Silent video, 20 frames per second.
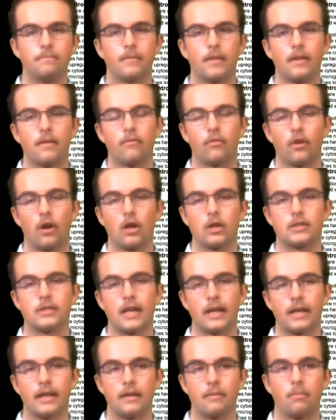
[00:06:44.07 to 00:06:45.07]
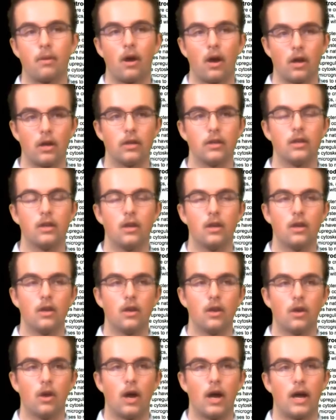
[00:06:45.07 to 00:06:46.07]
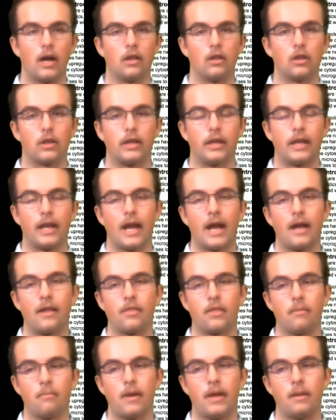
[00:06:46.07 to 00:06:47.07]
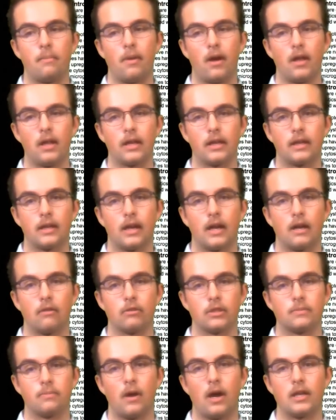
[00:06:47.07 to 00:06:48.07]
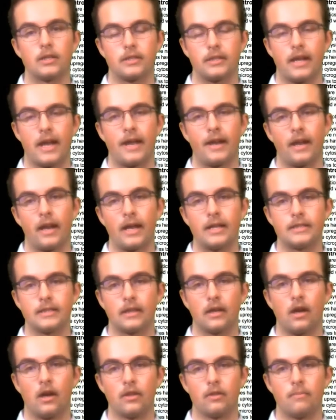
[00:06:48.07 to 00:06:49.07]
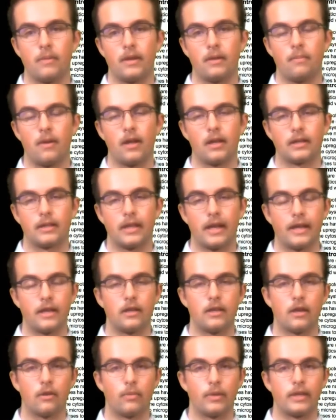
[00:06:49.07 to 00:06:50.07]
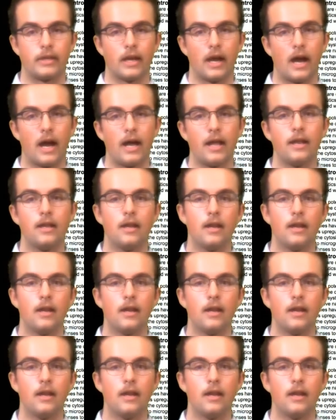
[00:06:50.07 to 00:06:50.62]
For our second part, looking at the metabolic response and analyzing all the metabolic data that we got,